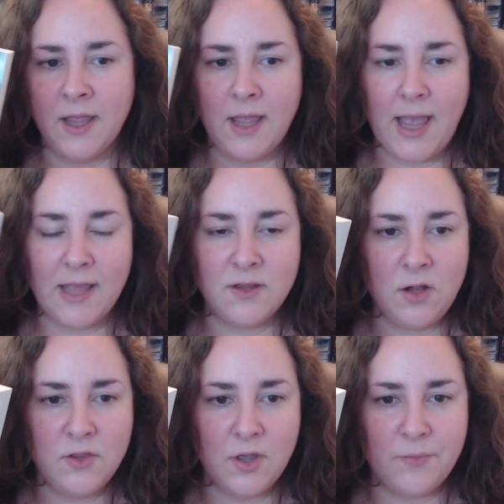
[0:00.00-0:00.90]
And all
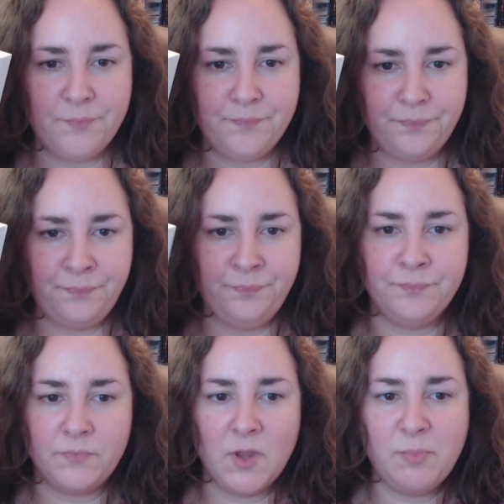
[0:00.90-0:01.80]
the
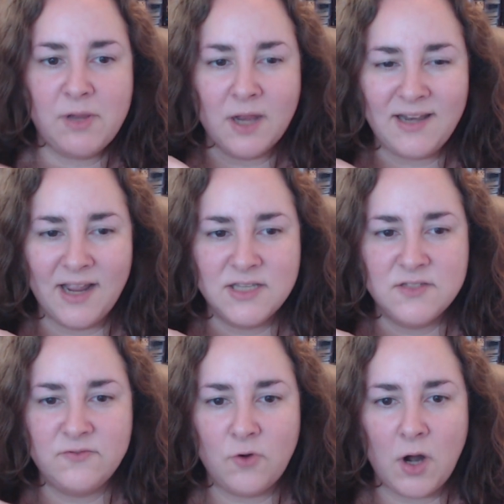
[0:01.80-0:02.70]
plot lines
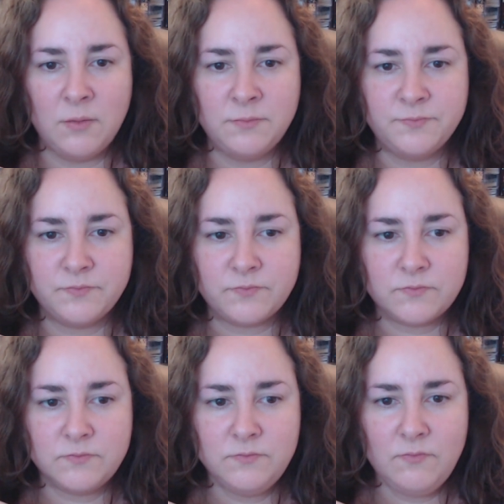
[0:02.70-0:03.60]
from
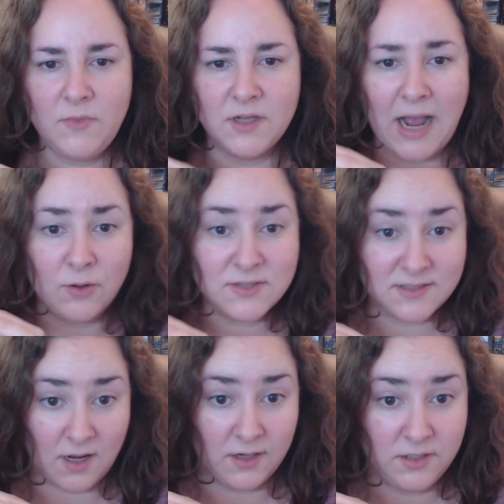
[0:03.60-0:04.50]

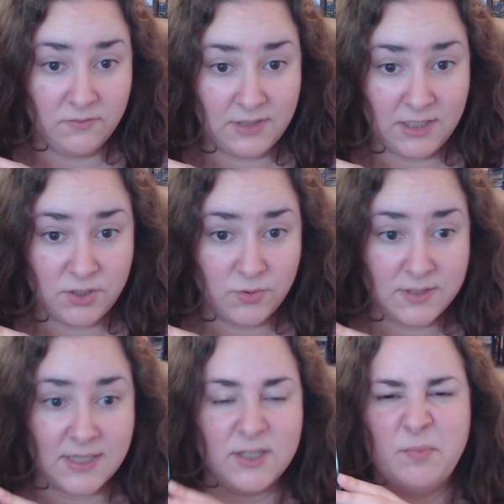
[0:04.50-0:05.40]
outside of Elantris,
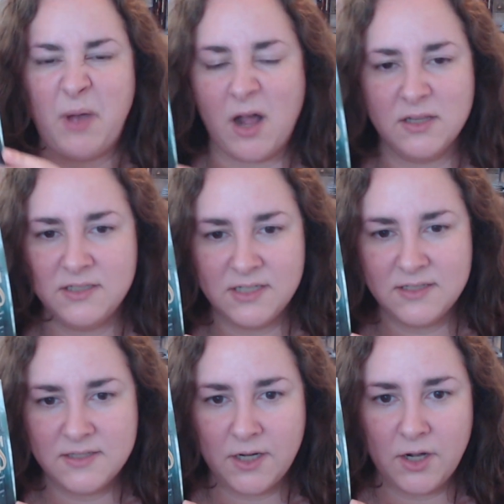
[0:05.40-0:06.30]
like the politics
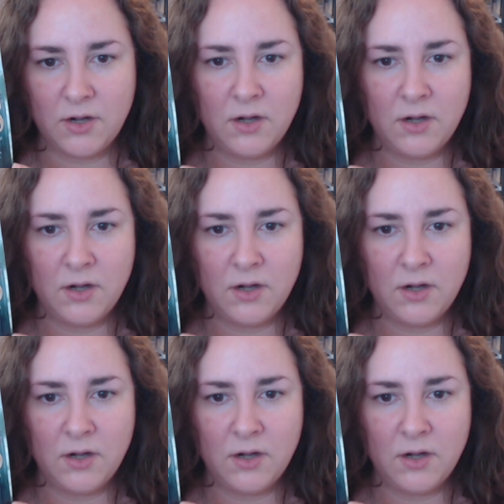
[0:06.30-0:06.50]
there,